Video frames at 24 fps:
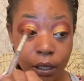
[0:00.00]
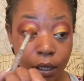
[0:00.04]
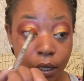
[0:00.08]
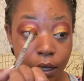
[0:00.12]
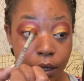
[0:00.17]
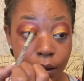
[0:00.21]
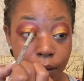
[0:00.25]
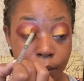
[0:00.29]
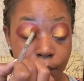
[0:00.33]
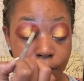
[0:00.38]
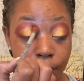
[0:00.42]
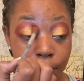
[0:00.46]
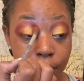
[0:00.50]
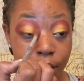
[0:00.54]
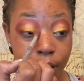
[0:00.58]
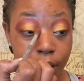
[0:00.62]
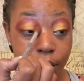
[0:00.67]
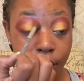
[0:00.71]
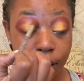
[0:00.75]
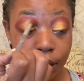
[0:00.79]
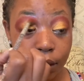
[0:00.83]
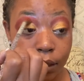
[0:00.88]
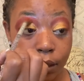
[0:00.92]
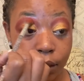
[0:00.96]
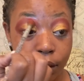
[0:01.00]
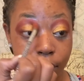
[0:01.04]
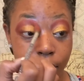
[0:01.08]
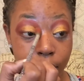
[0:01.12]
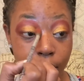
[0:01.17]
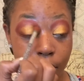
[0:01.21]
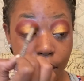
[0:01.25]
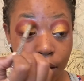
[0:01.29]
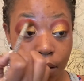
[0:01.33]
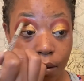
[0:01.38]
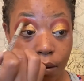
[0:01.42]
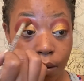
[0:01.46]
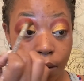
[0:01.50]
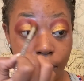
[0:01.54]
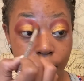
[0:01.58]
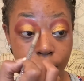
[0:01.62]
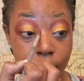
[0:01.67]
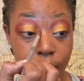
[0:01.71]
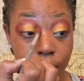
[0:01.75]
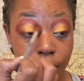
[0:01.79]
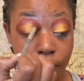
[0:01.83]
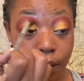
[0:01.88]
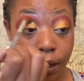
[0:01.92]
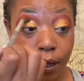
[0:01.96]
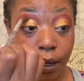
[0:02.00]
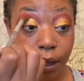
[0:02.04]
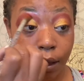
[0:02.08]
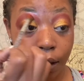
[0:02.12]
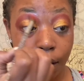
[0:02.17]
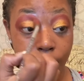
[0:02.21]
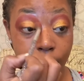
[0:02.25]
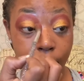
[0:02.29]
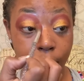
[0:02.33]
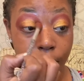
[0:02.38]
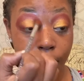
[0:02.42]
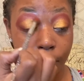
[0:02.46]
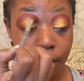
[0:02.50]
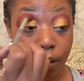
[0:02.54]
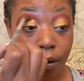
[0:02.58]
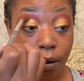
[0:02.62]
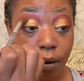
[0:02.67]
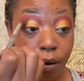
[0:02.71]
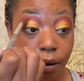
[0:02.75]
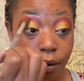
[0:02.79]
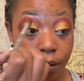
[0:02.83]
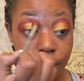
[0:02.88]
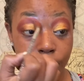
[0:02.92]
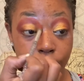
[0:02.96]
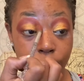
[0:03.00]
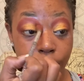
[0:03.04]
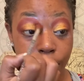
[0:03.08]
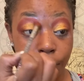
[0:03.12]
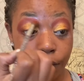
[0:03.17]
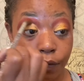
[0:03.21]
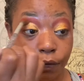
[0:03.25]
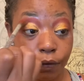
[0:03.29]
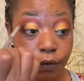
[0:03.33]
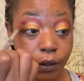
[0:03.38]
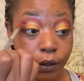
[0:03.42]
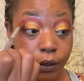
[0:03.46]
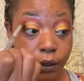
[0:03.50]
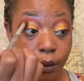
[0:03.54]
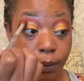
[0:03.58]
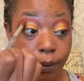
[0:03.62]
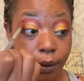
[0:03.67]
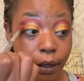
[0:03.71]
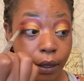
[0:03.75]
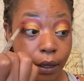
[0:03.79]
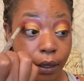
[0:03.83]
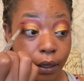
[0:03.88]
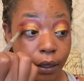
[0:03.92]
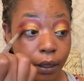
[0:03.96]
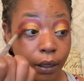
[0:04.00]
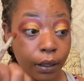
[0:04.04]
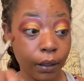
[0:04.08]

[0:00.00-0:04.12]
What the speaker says: blending this all the way out, all the way from front to back.